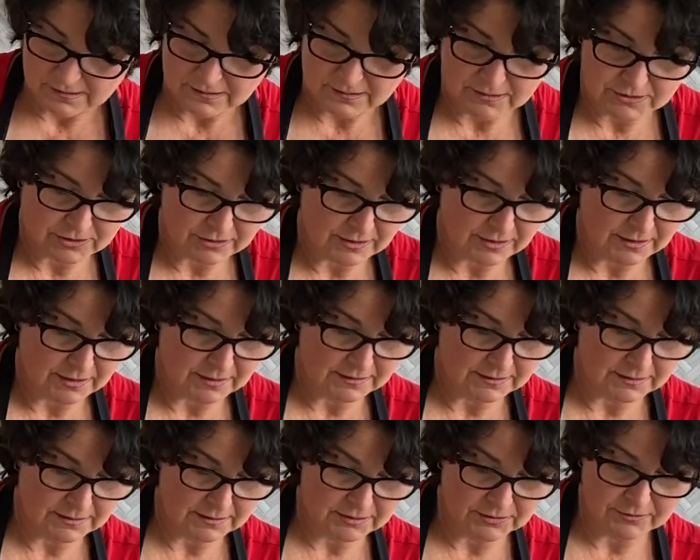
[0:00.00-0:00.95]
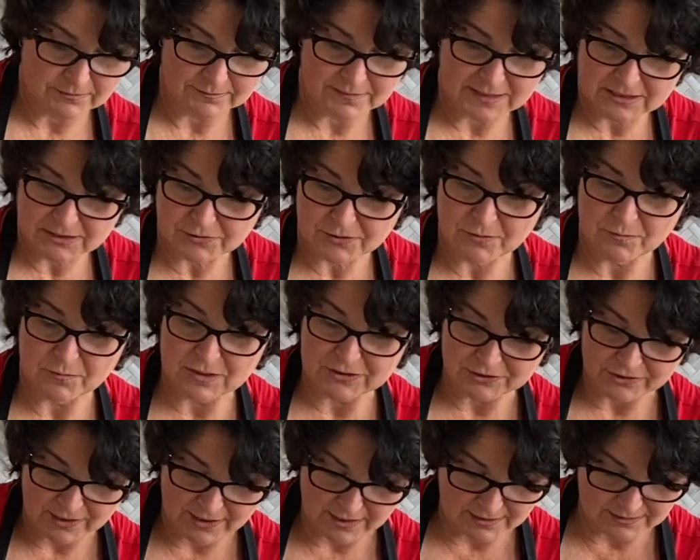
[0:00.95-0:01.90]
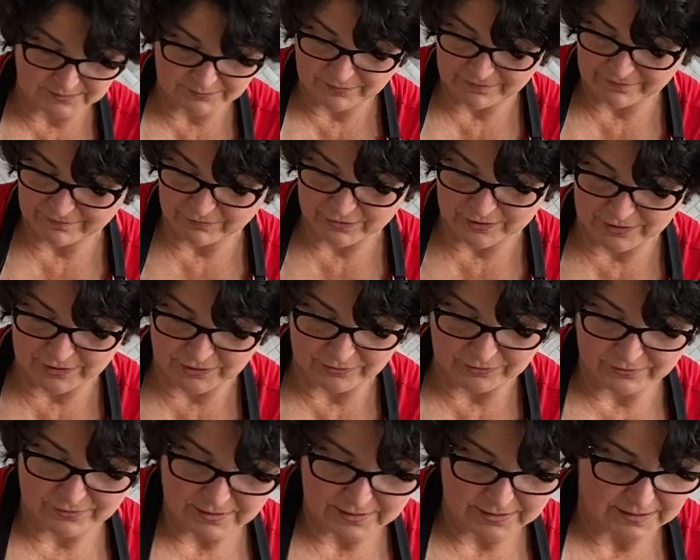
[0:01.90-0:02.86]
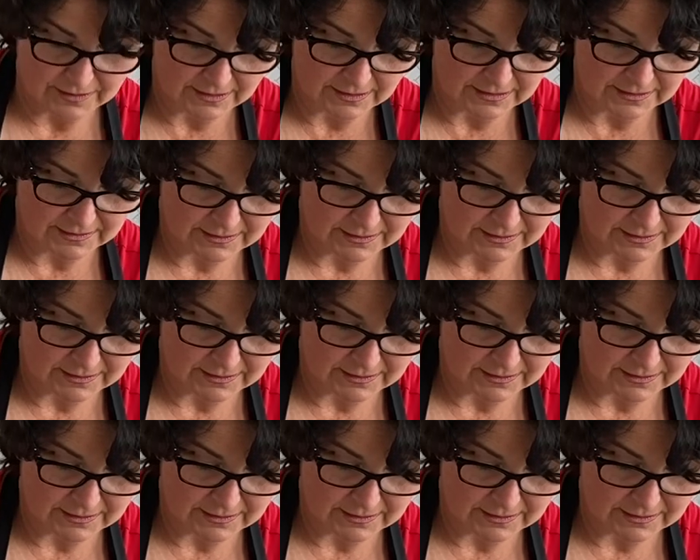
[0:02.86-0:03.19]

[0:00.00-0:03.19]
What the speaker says: Your hands into it. Make sure you wash your hands before you get